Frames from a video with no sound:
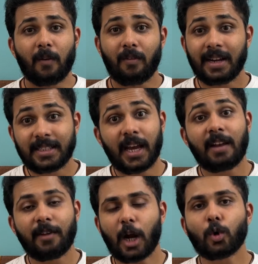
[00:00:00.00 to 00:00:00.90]
Why the
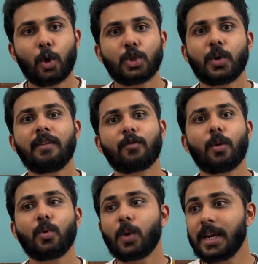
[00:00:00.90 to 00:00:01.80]
hell Virat Kohli should
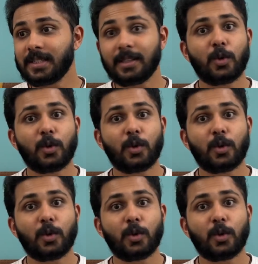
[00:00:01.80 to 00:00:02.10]
inform you guys?